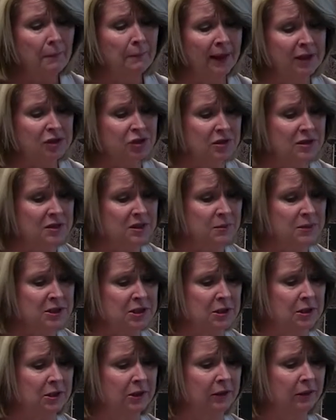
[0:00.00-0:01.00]
Much of this
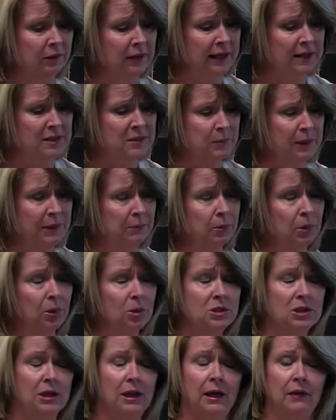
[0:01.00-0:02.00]
material has been
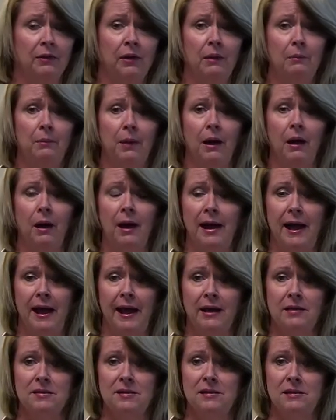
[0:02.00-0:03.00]
brought together by
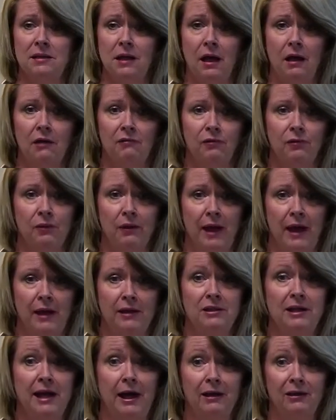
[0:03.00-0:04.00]
our staff
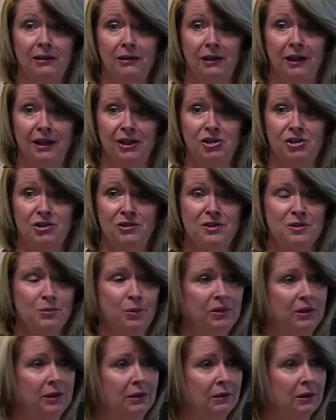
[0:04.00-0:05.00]
and our collections
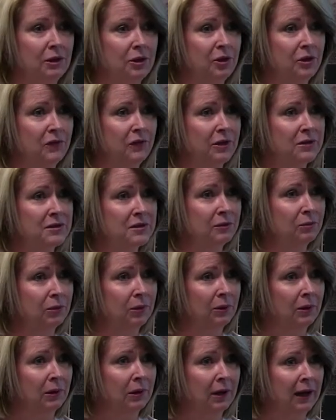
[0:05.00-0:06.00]
within the University of
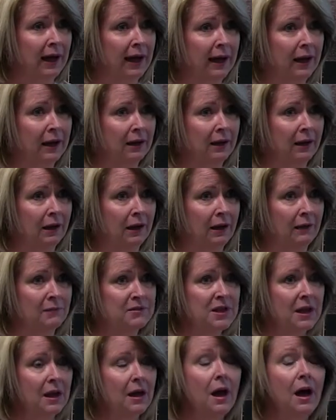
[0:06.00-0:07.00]
Wollongong
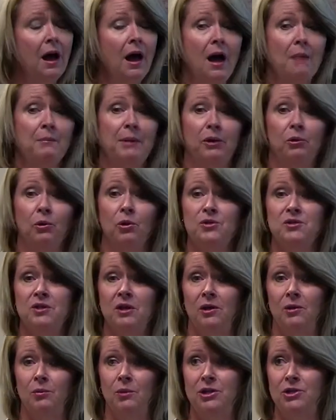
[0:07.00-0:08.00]
archives. But
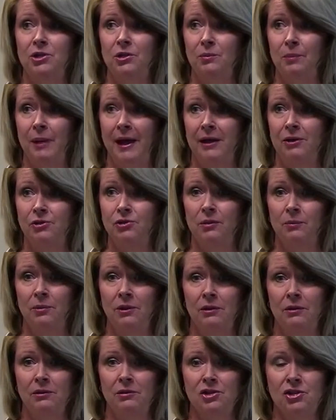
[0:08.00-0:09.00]
also we do pay
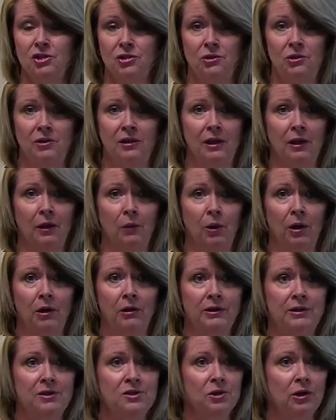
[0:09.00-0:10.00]
tribute to the
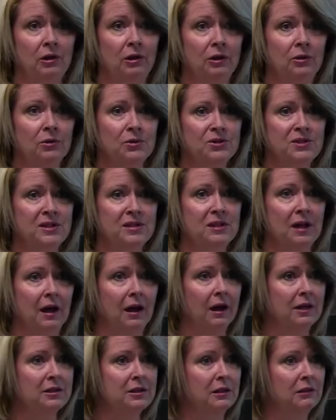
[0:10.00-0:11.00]
Illawarra Historical
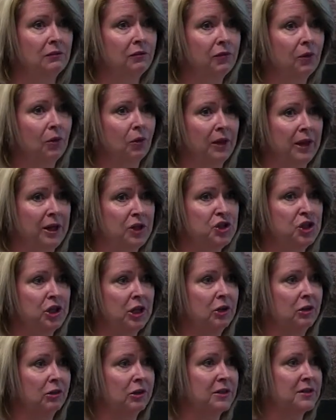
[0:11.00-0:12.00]
Society for their
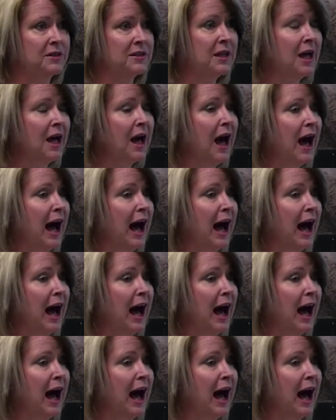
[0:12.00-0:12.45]
generous